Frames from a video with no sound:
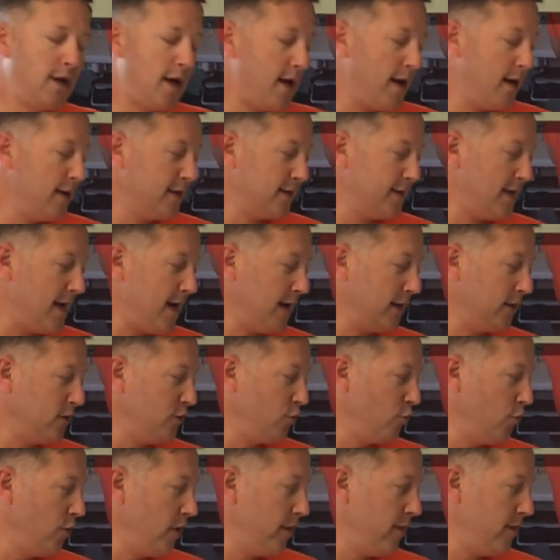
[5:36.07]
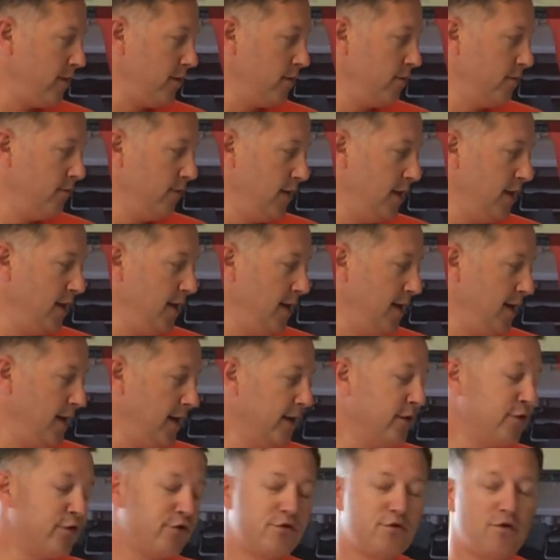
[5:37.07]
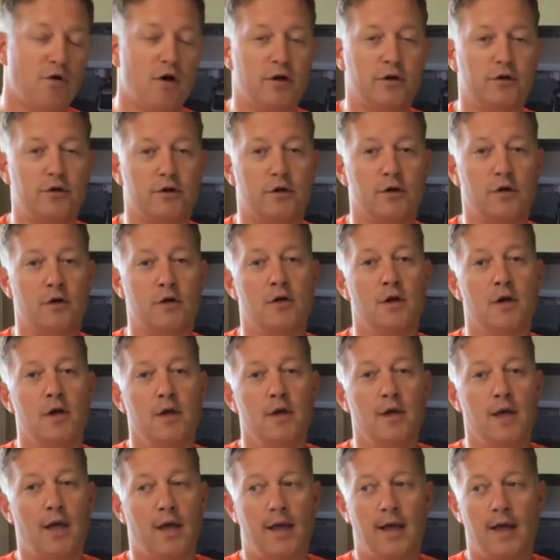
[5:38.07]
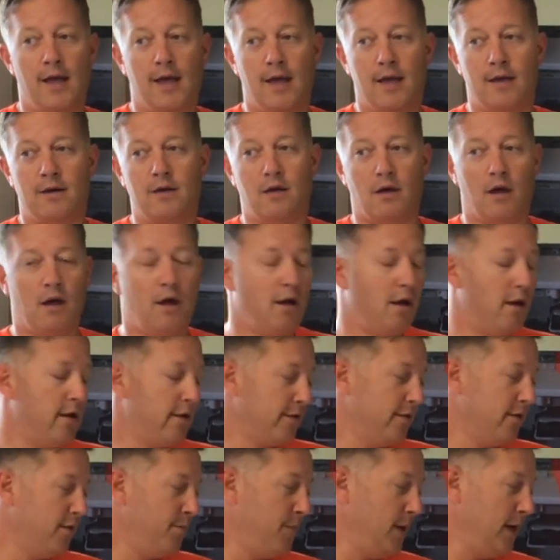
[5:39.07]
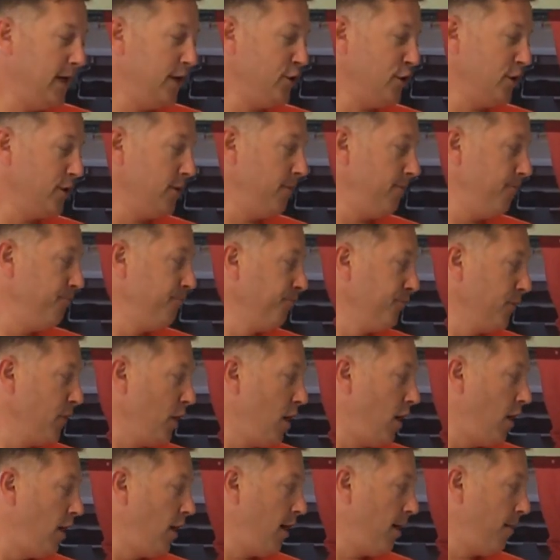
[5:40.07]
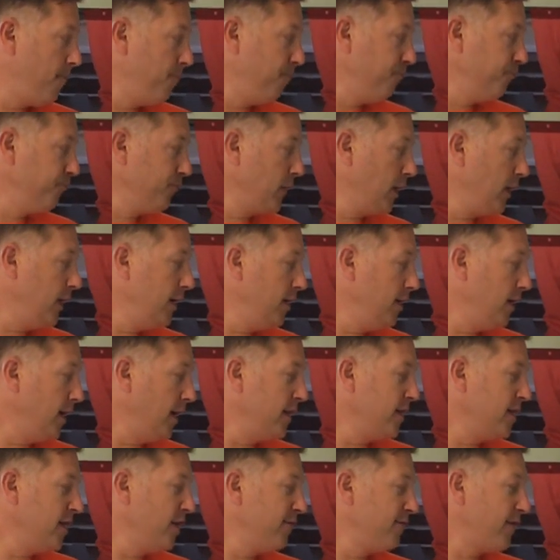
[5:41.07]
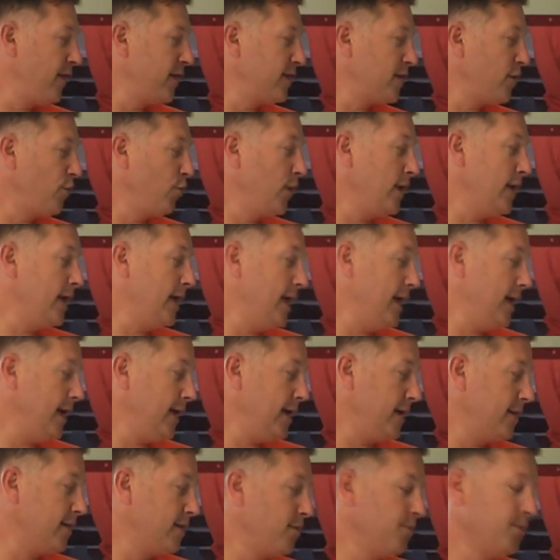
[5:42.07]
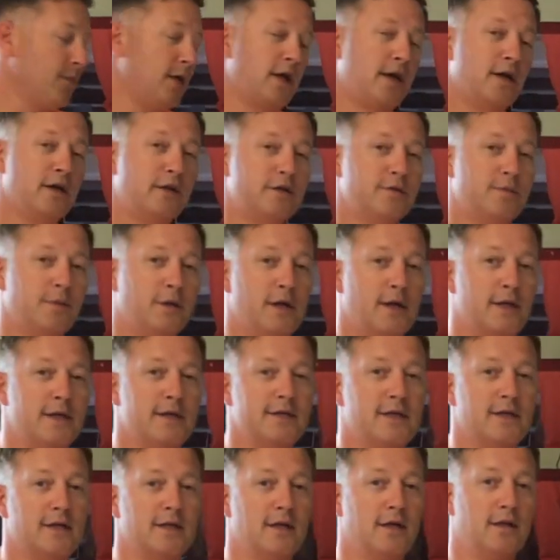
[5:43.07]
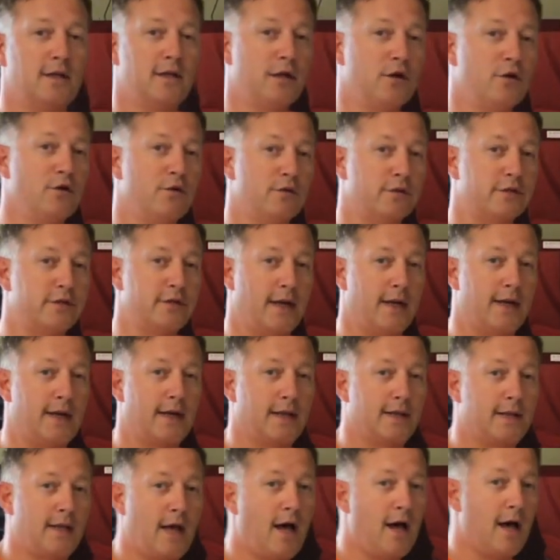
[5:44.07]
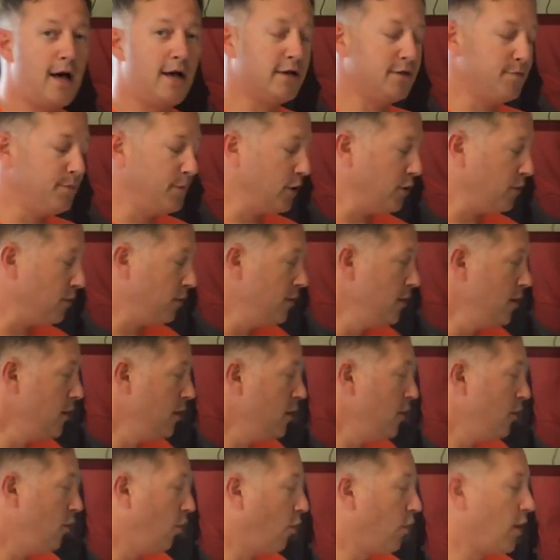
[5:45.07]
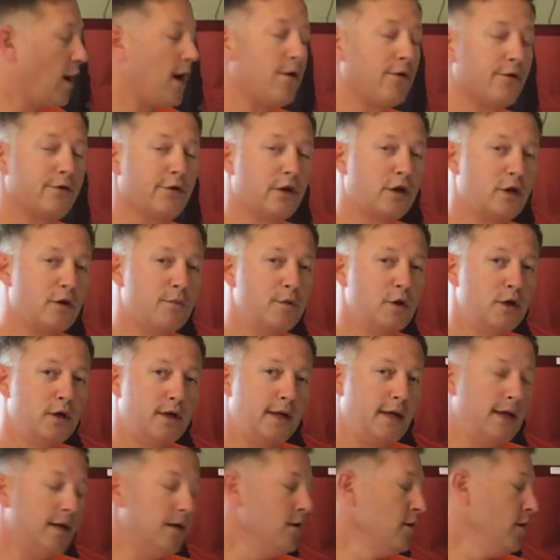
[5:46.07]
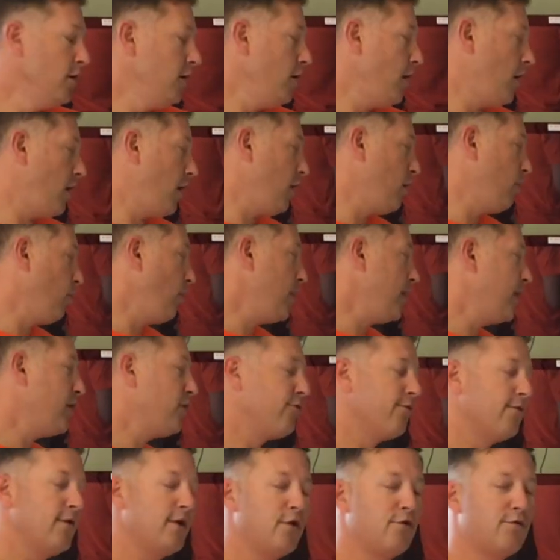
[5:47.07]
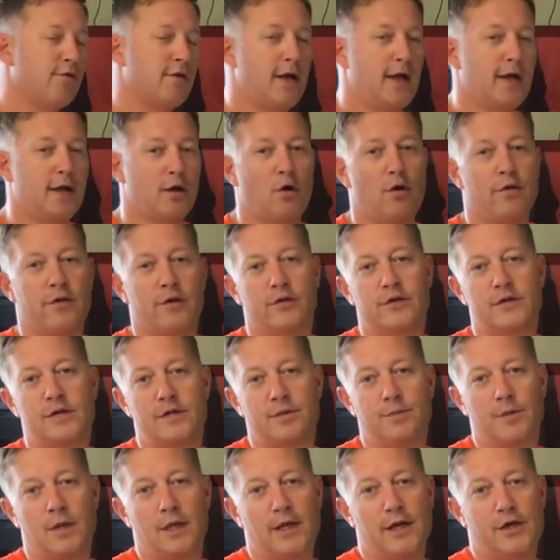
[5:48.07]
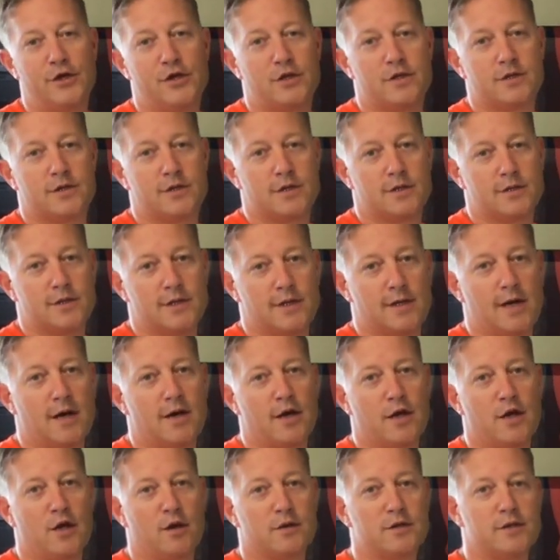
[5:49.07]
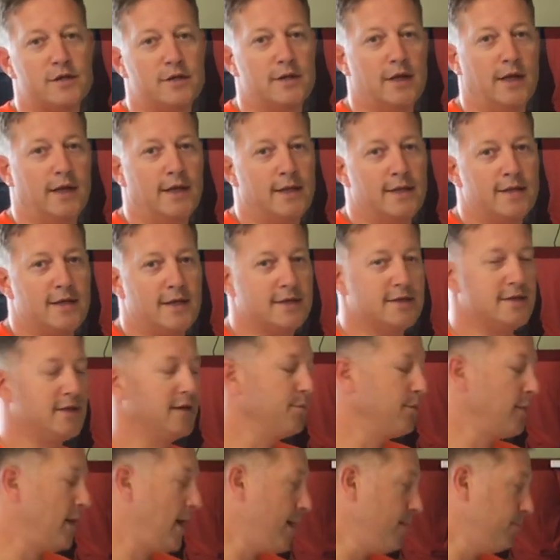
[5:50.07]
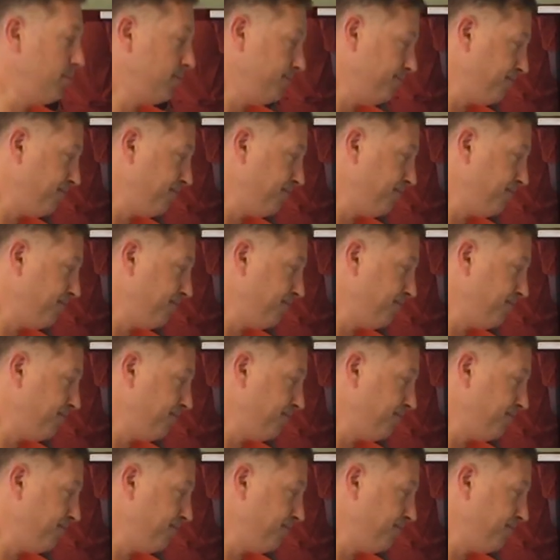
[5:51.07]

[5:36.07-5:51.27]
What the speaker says: contact with the instructor and the patient. In the event that we can't get them the experience in the clinical setting in the hospital or out in the community, we can recreate all those simulations and scenarios in the sim lab.